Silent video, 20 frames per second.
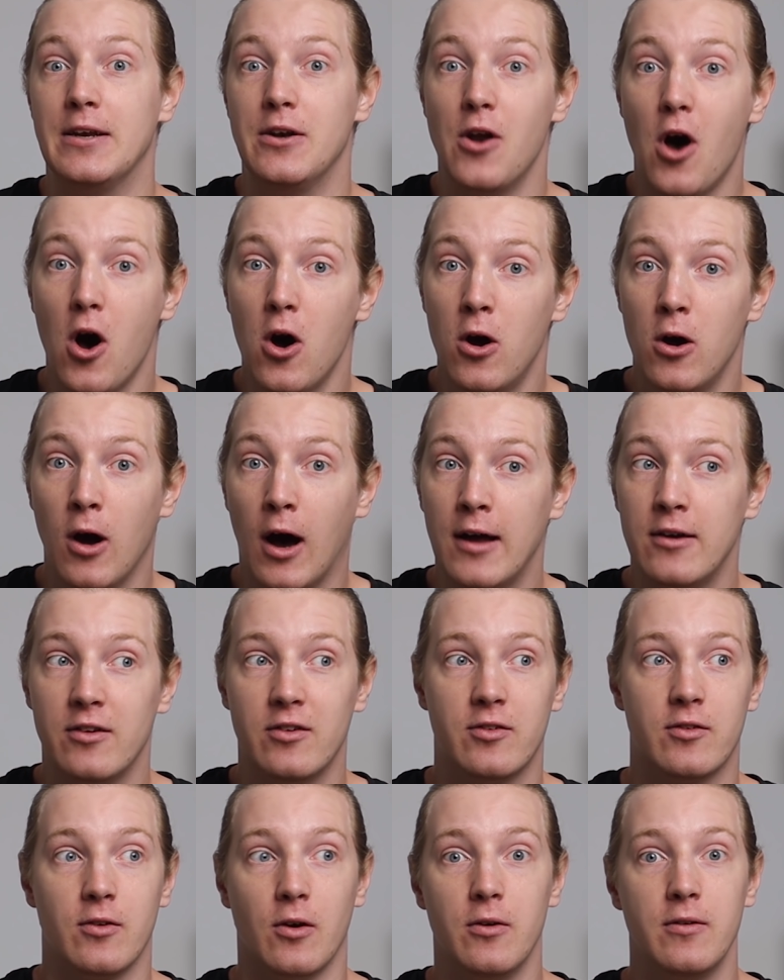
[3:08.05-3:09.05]
know. I
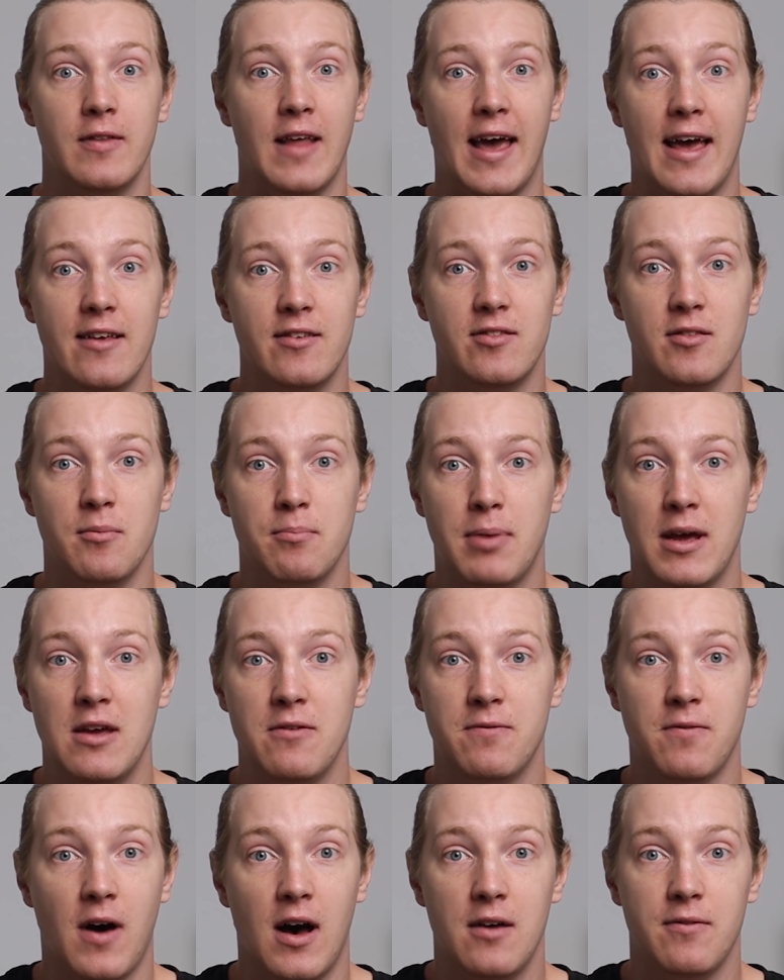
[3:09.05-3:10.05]
just own the S and
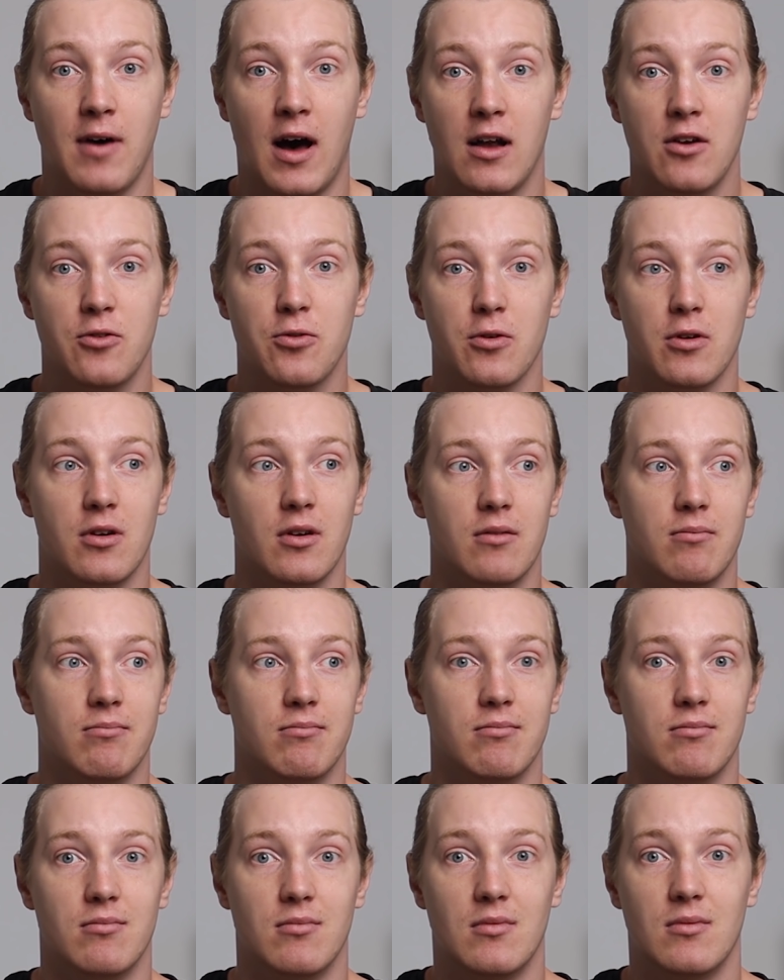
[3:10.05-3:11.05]
P five hundred
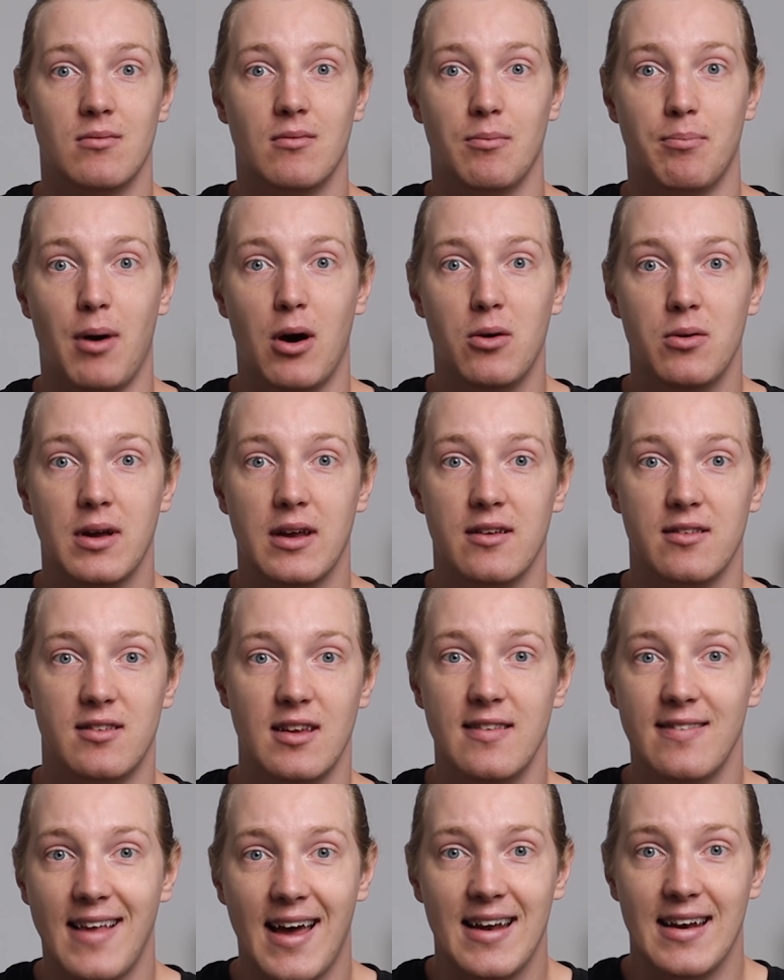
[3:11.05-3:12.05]
and Boeing's
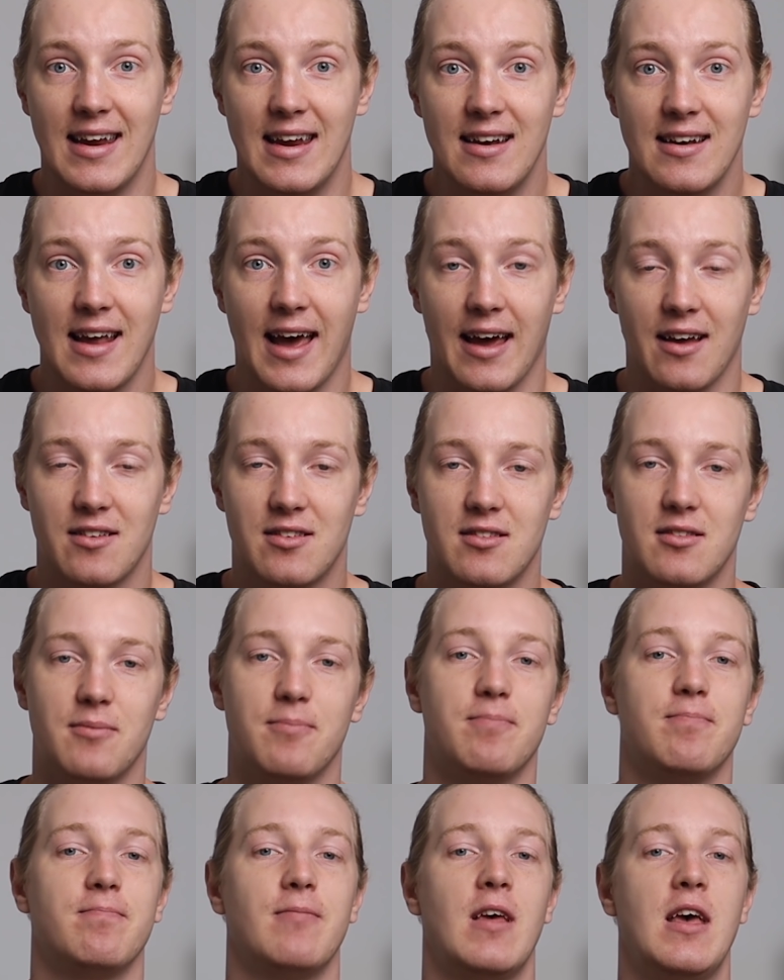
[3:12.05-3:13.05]
in that index.
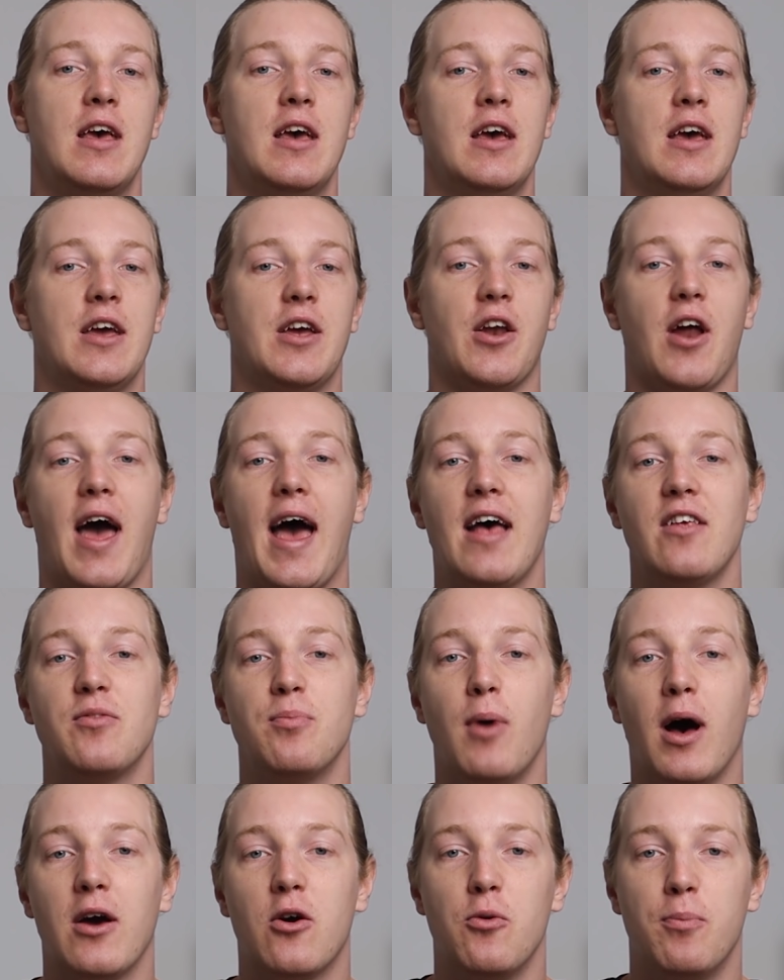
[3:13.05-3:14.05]
You know, as
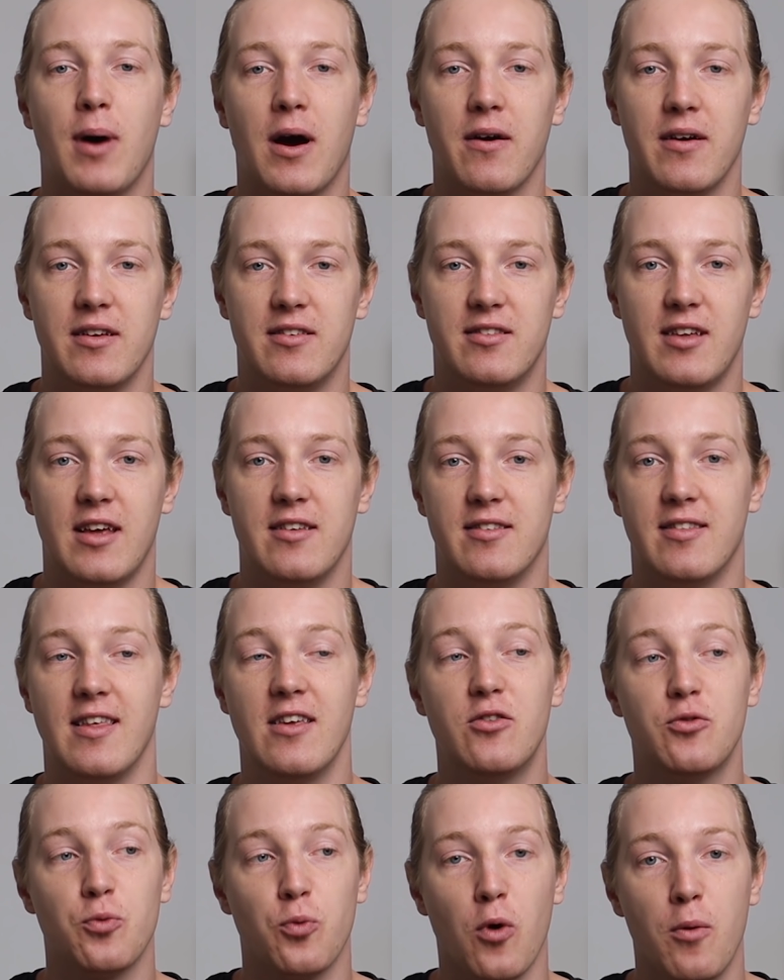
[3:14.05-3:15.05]
Michael Burry says,
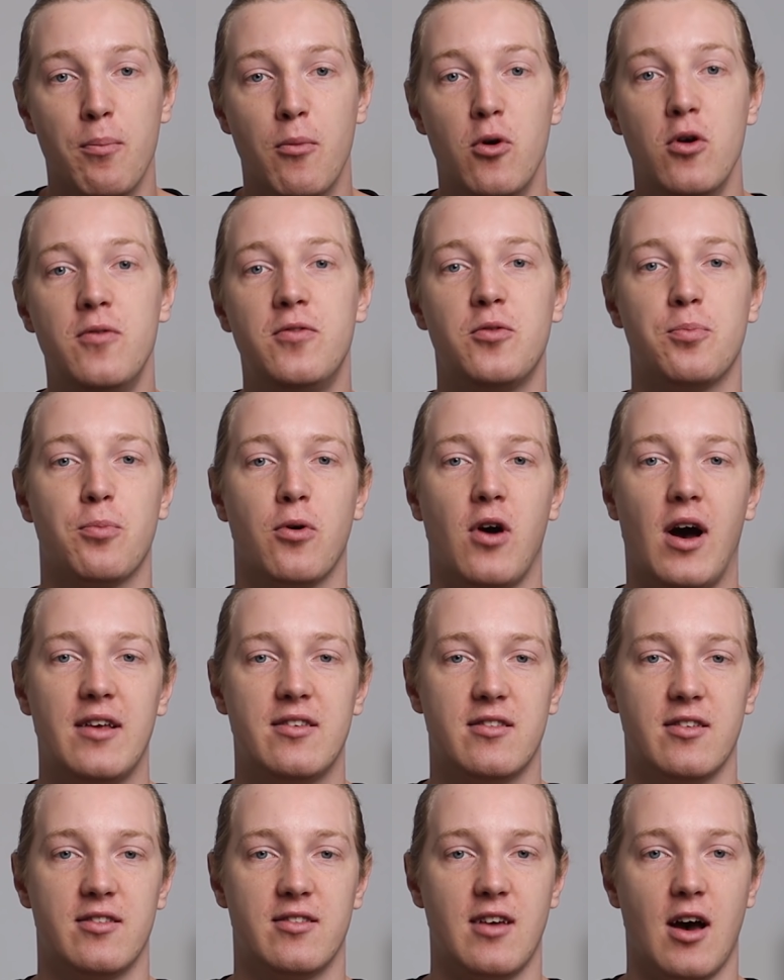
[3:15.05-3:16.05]
this removes
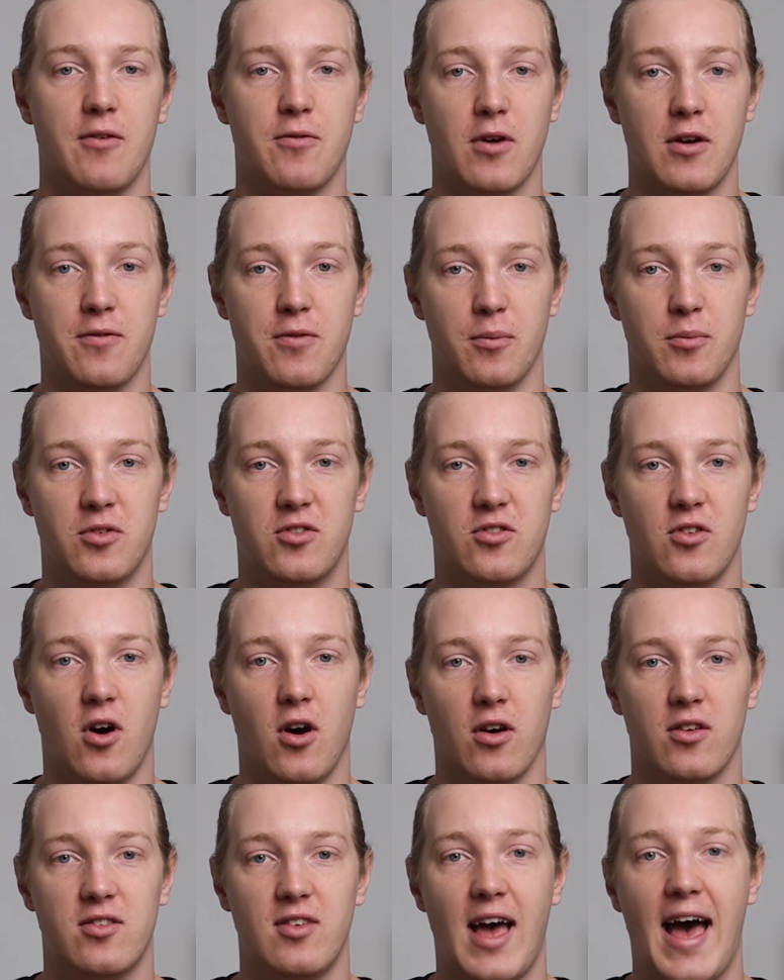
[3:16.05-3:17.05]
price discovery from
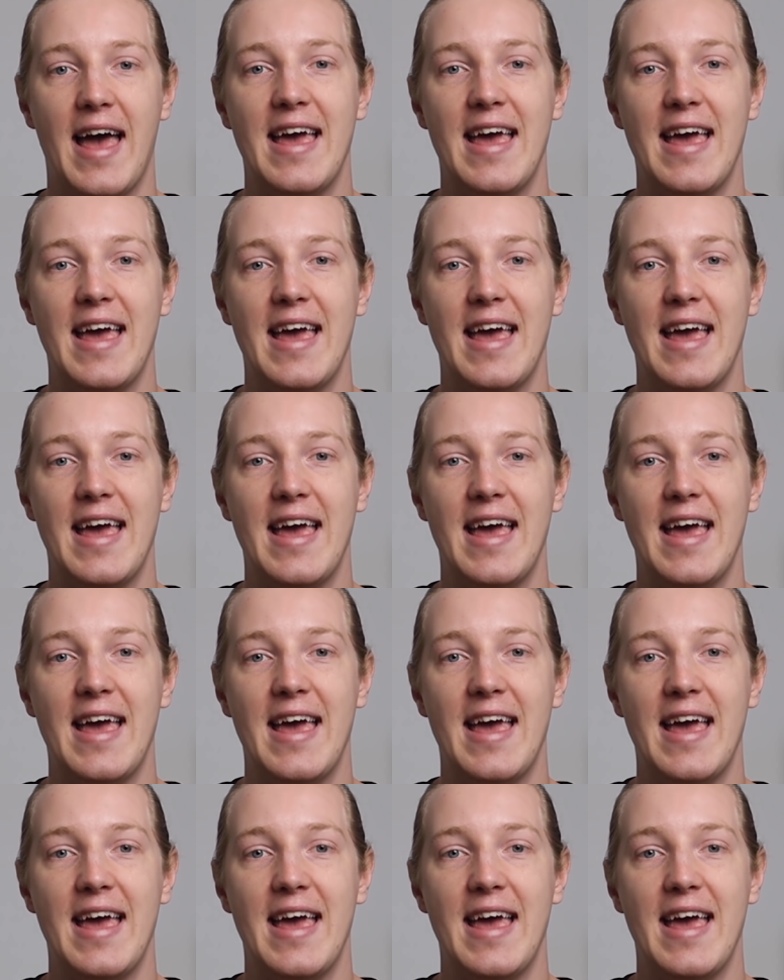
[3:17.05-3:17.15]
stocks,